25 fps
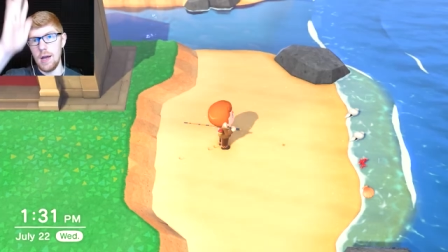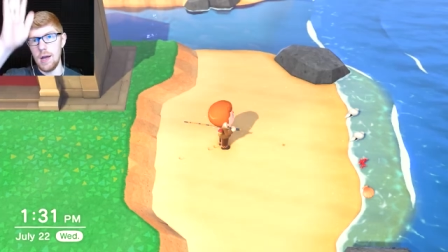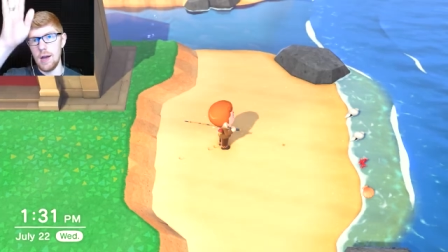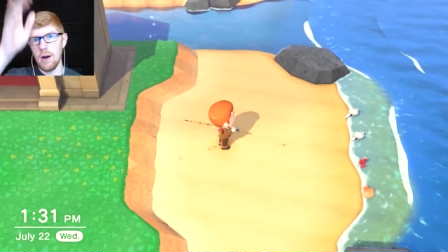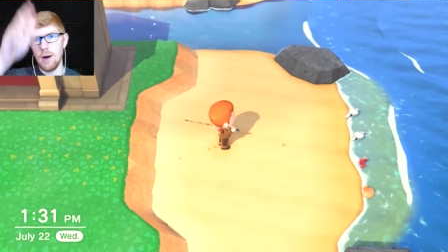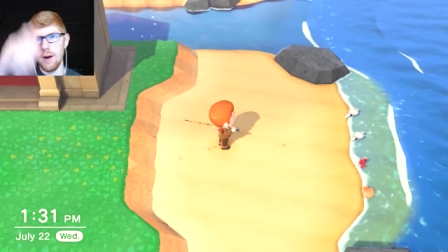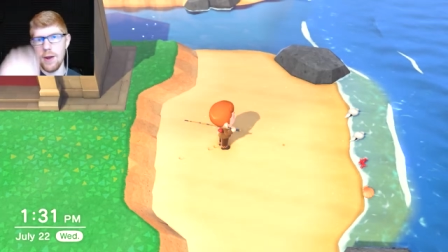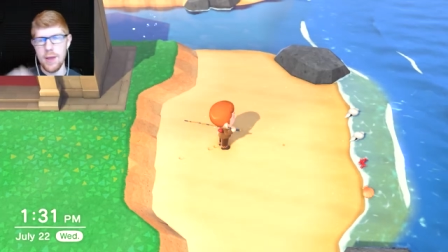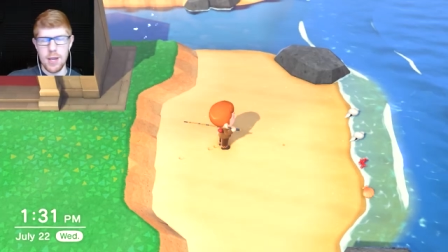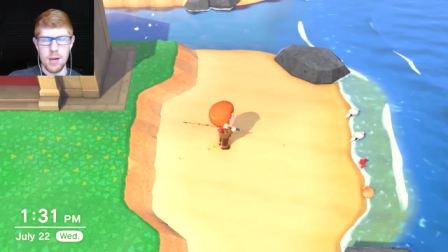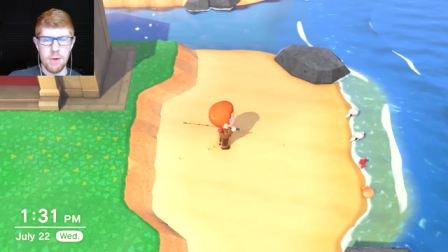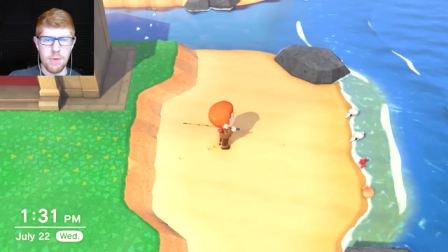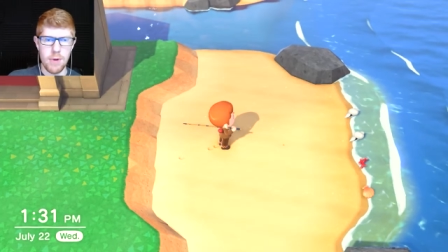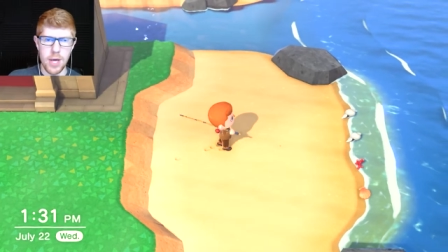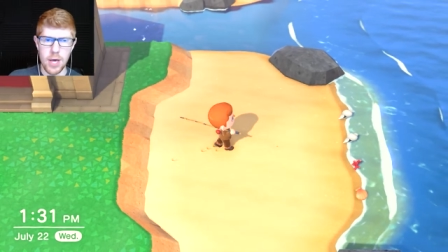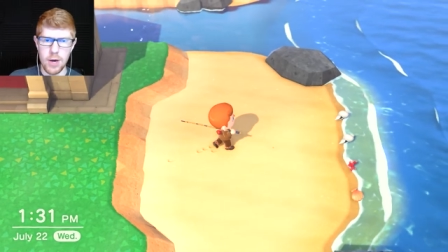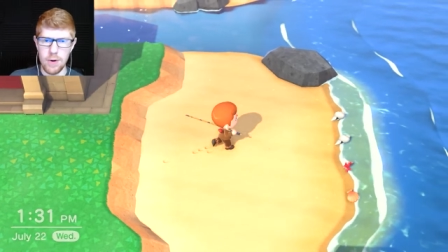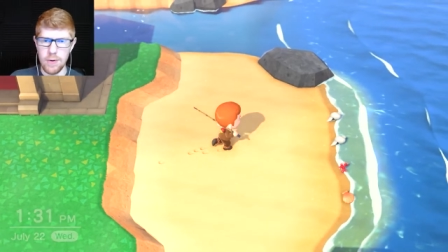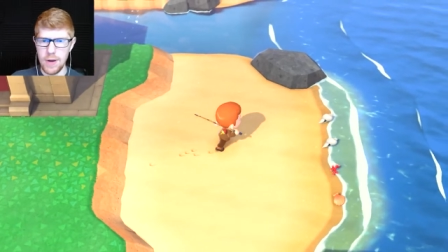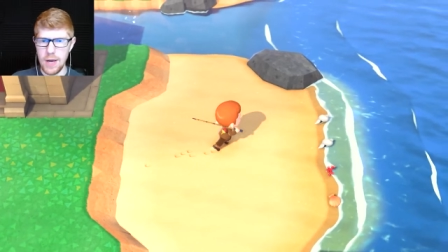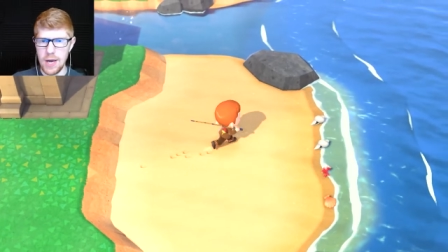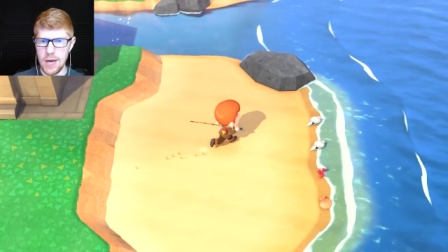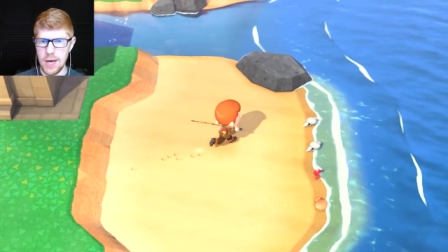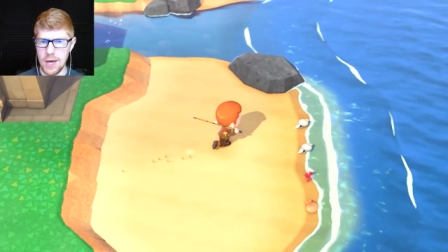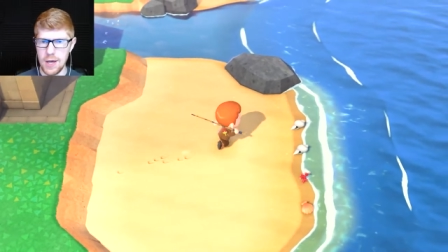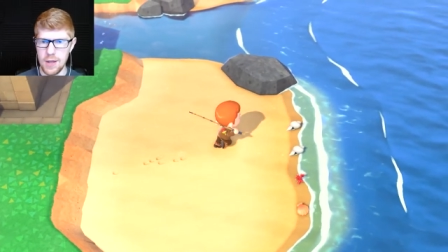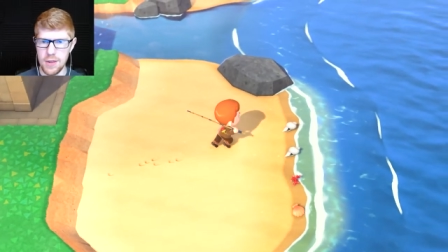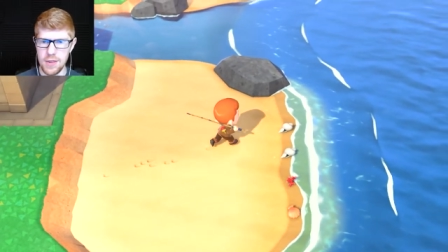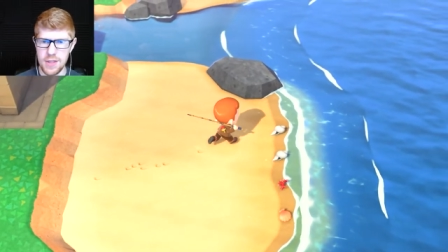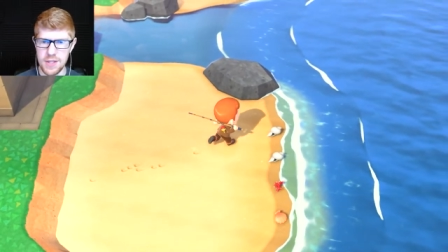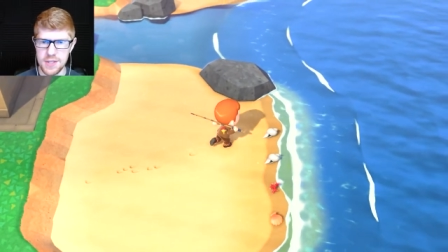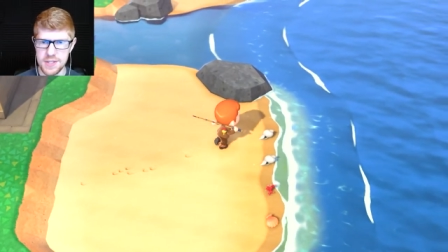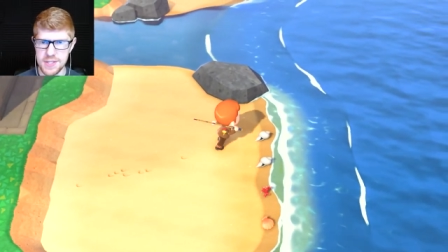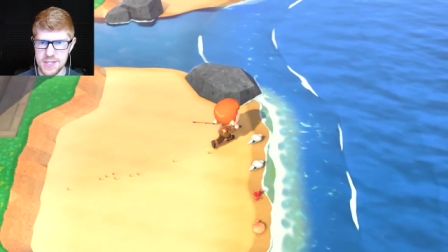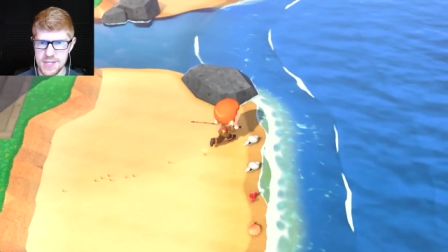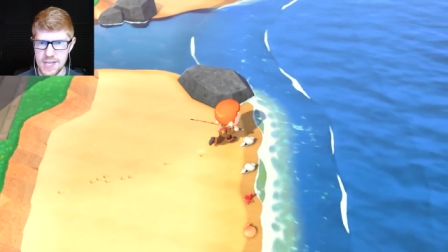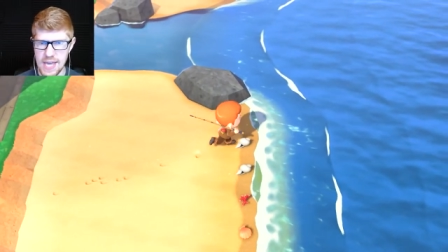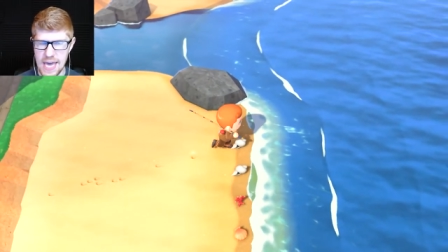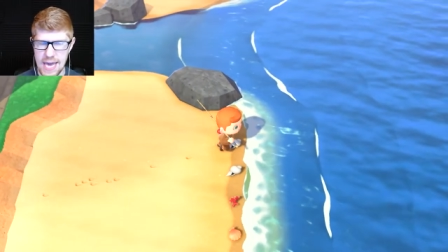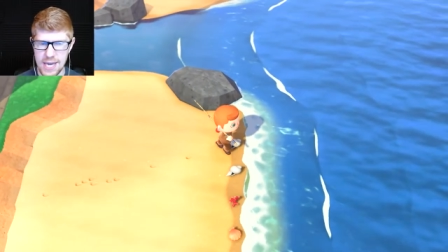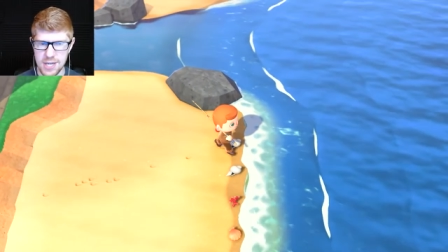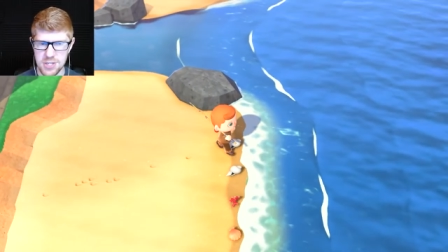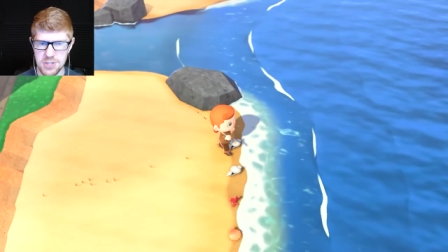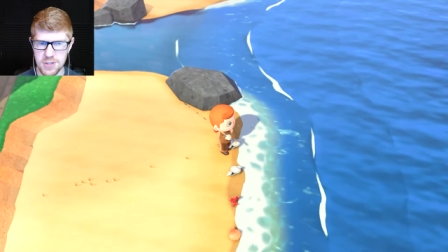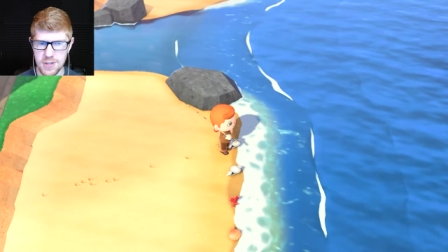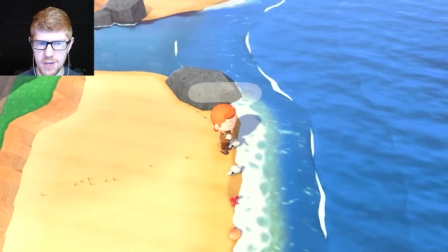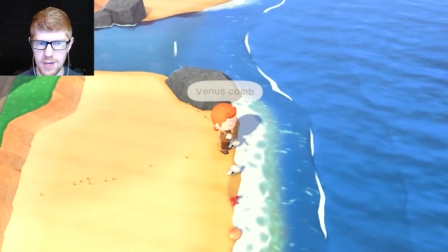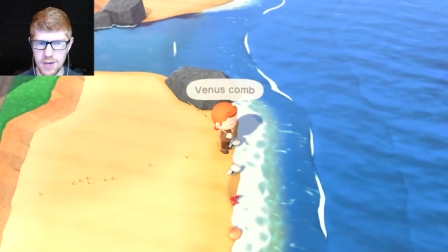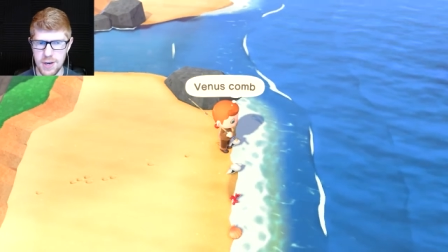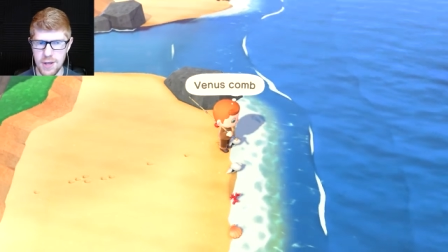All right, here we go. Uh, this is
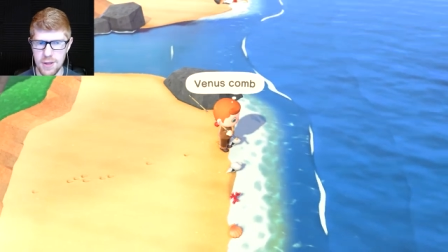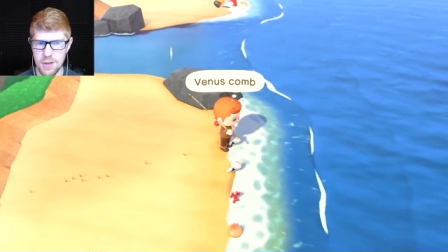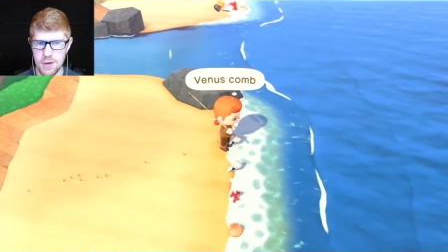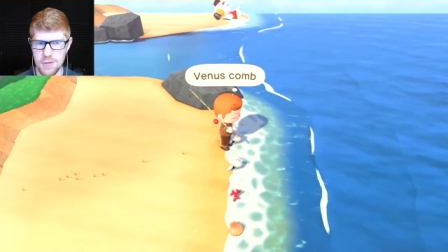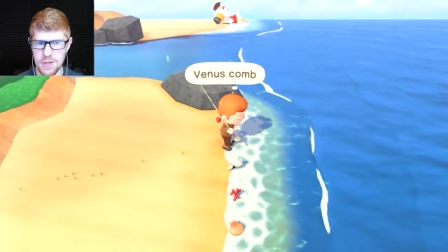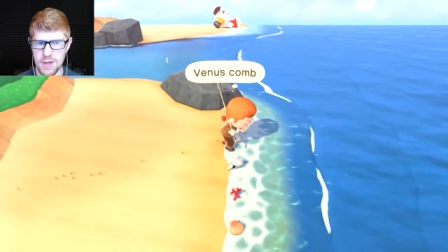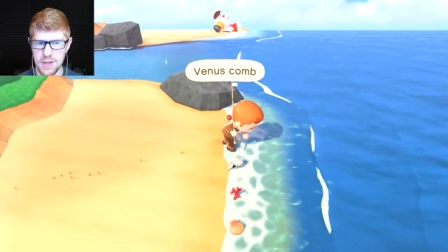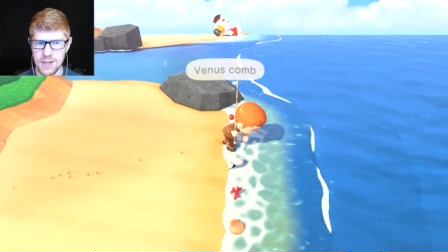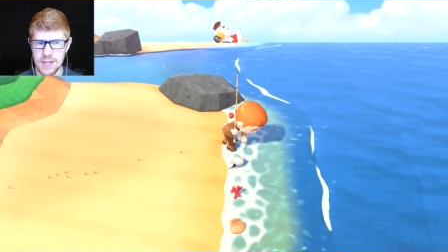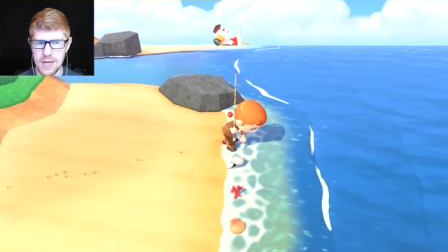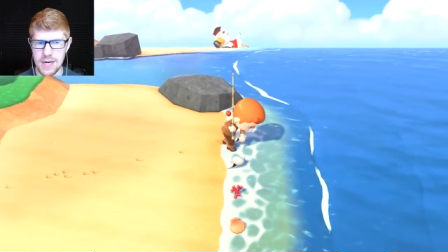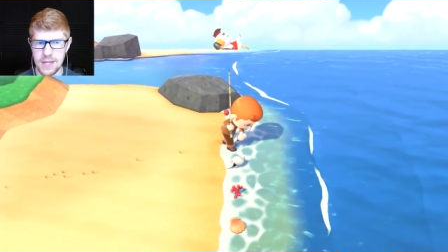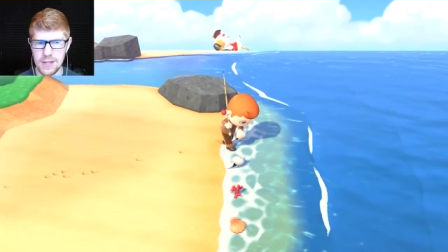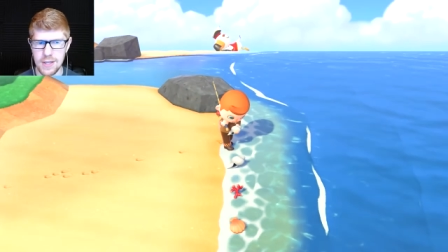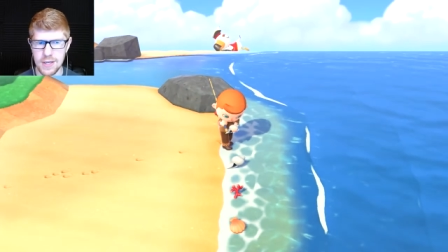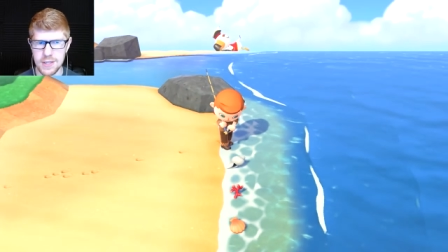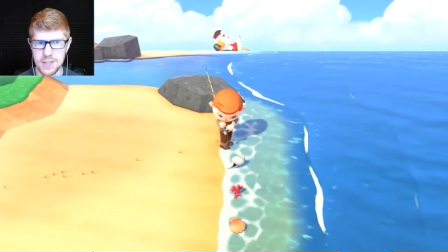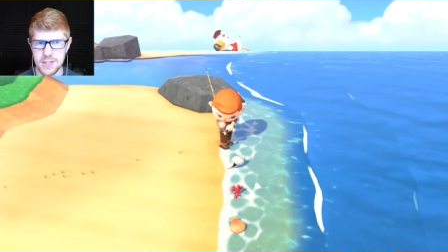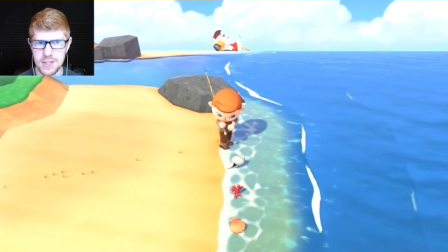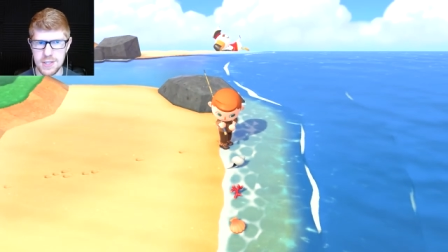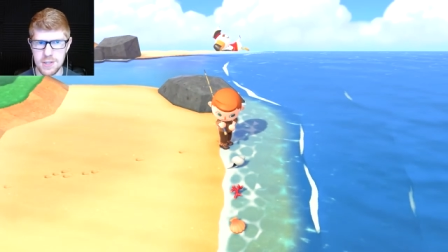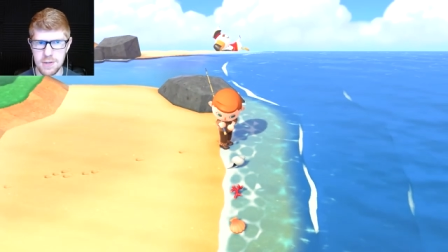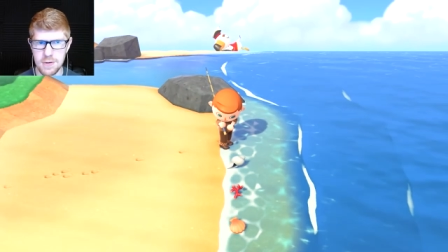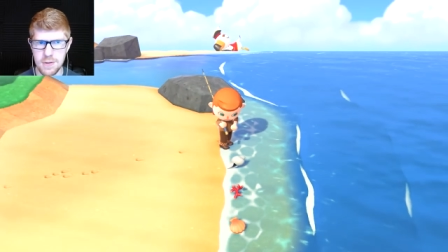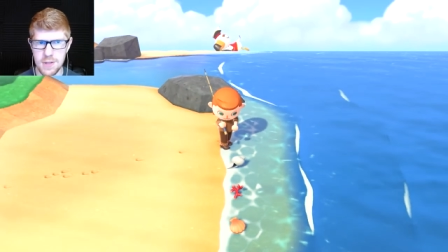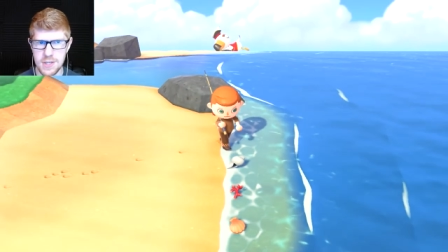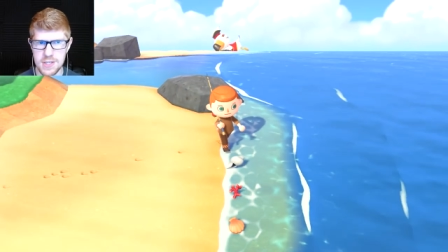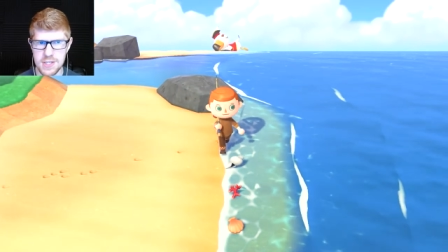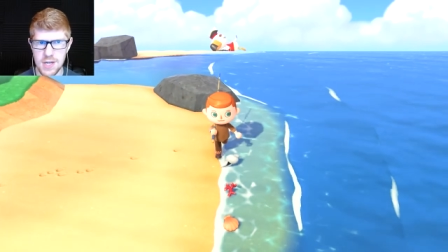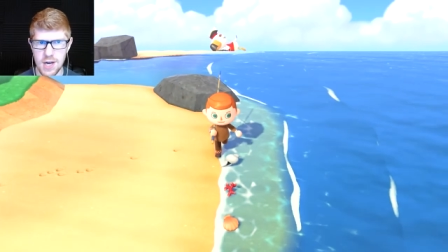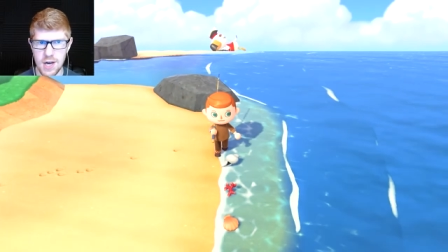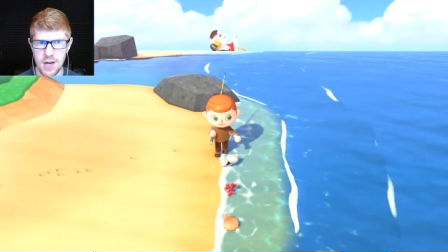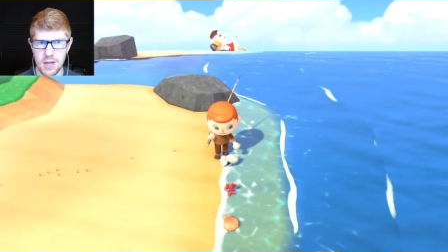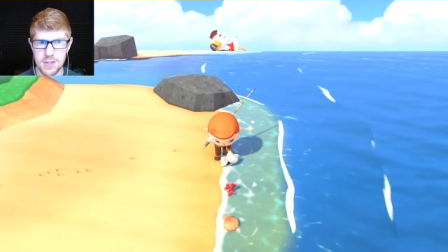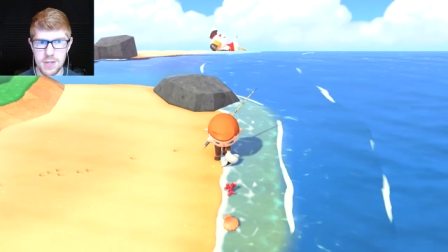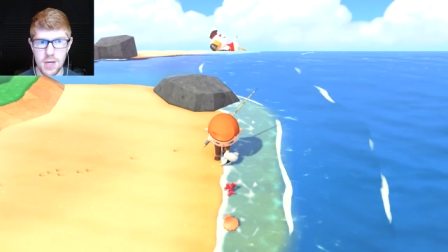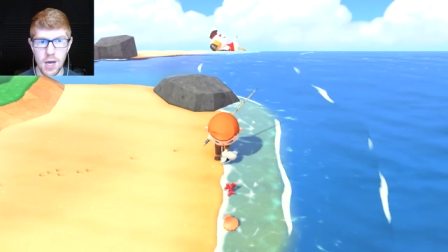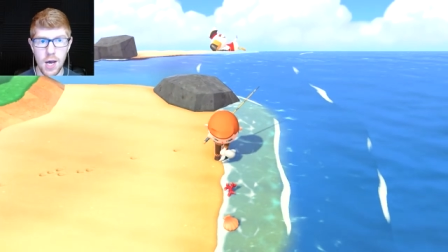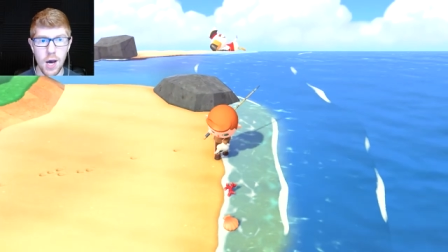actually another thing that I like to do. This also.